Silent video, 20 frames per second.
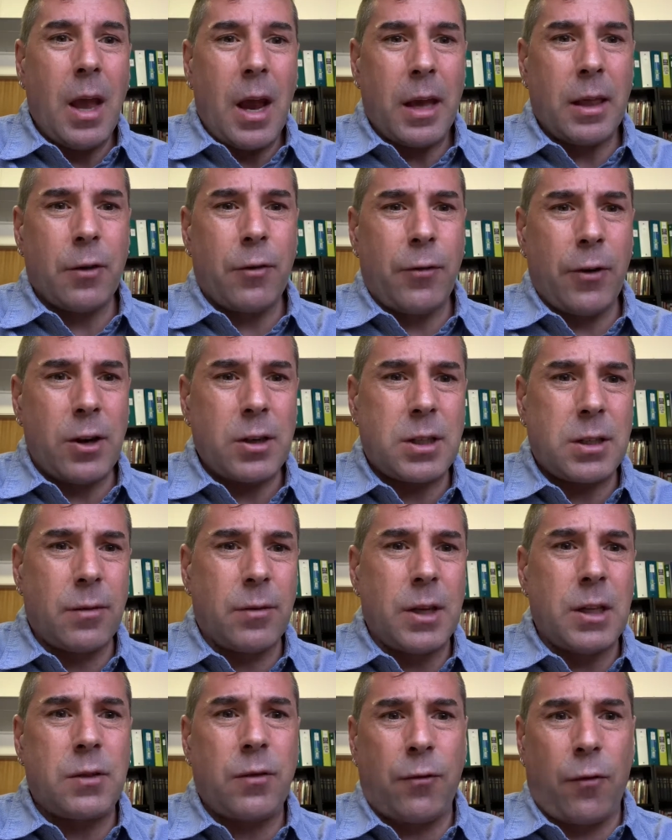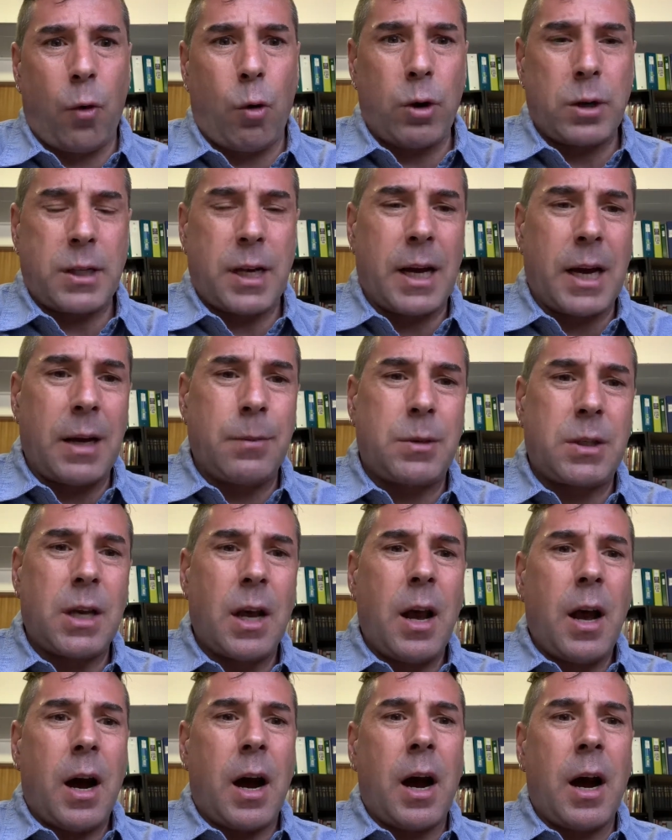And the first of these 4 types
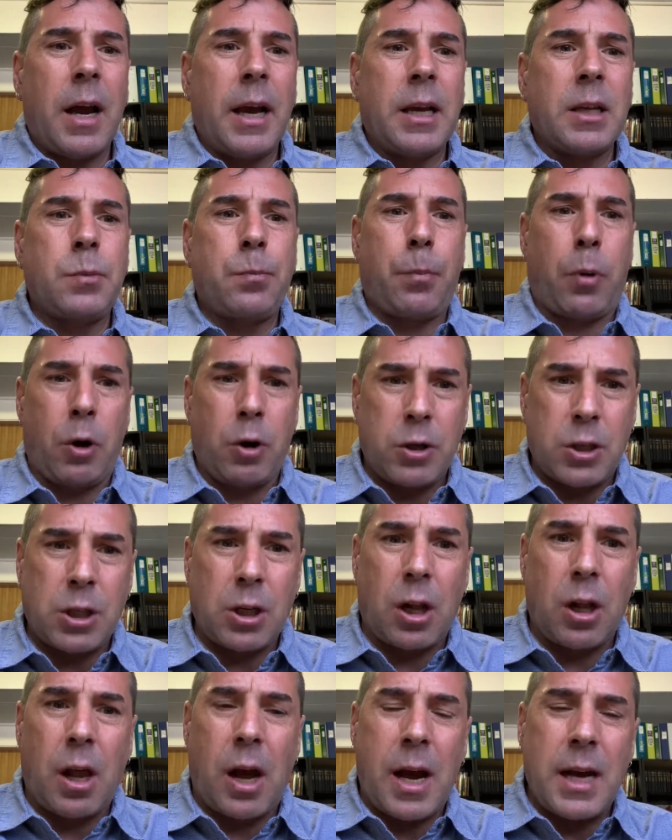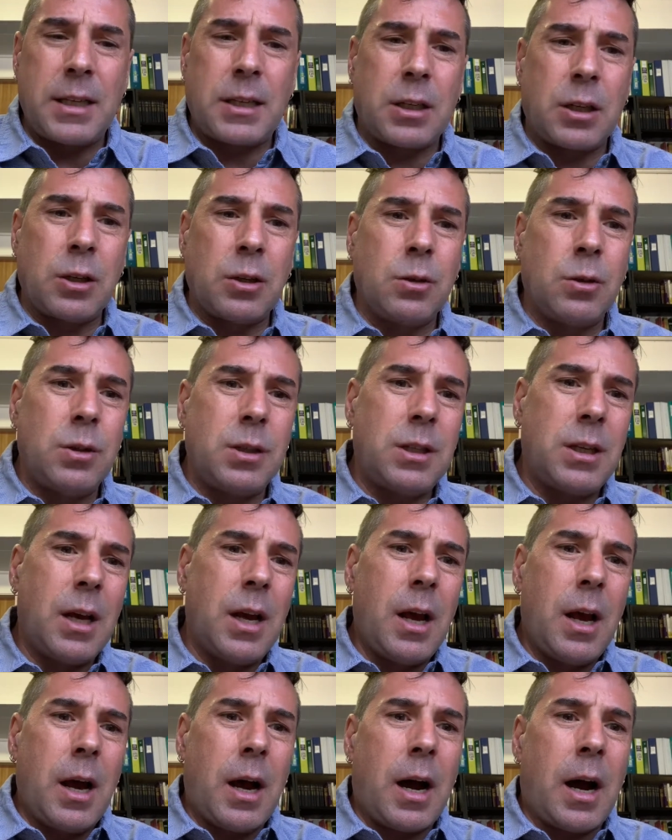is personalized news,
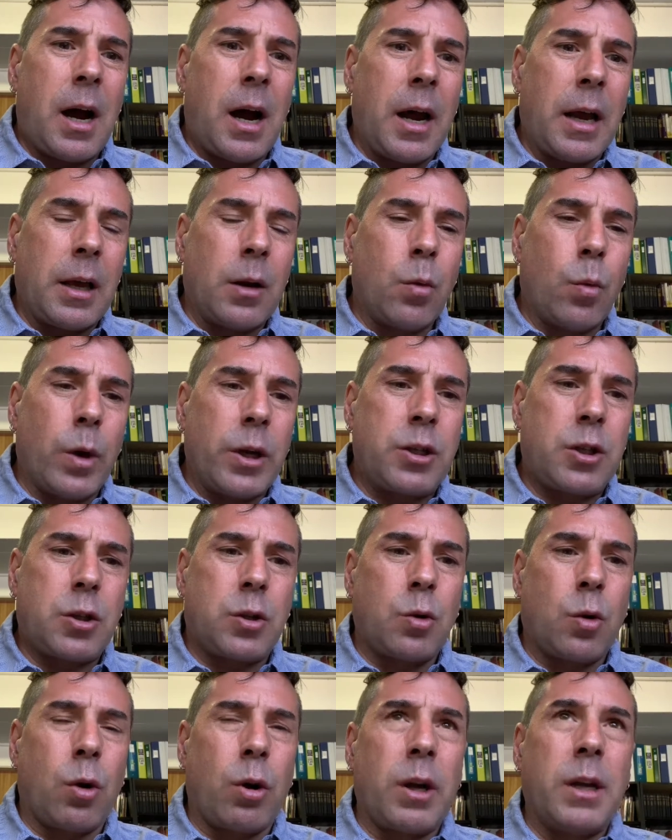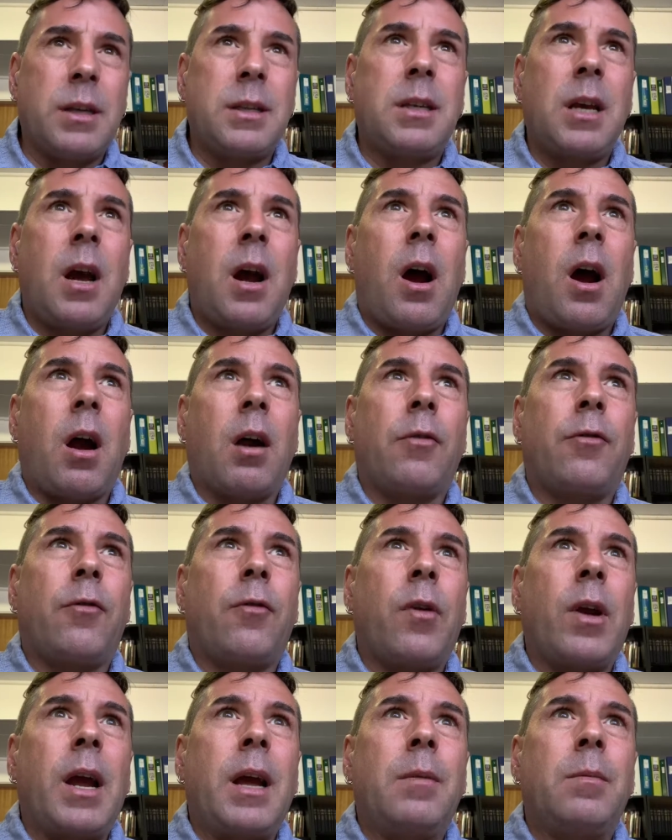in which stories are
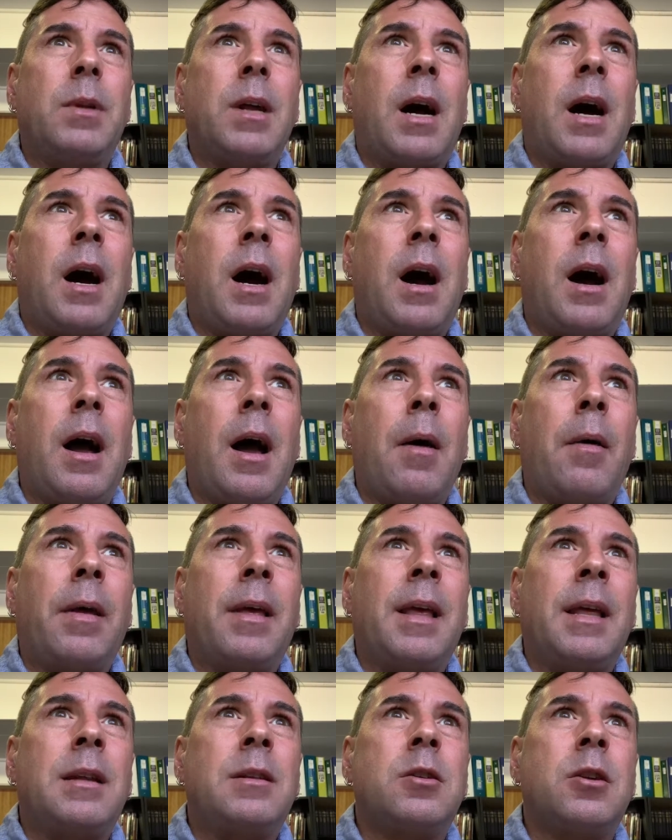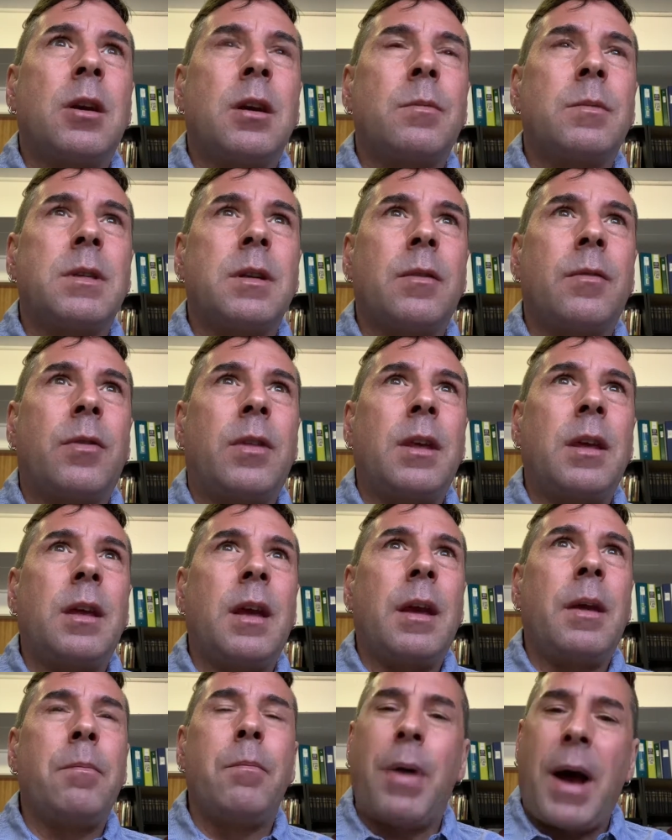framed in terms of
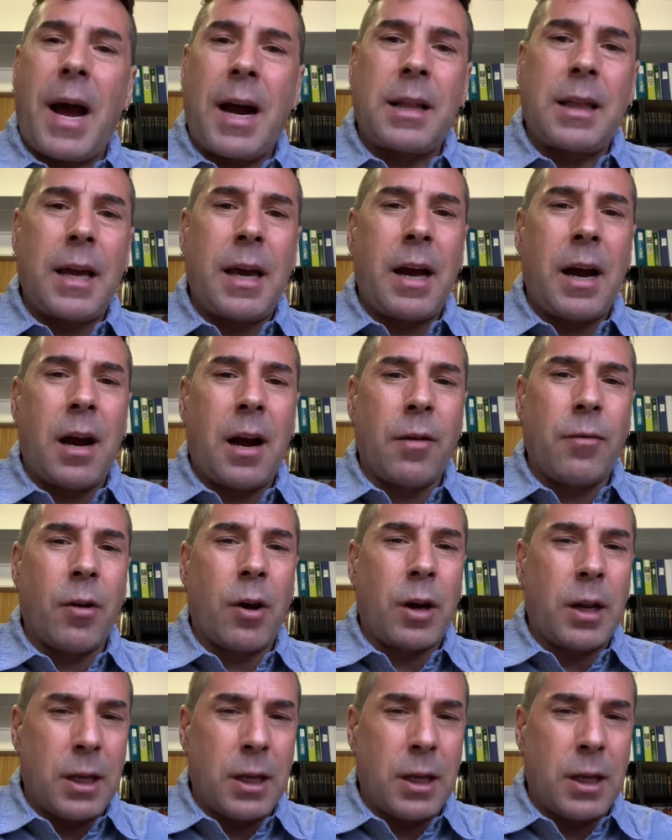the impact they have on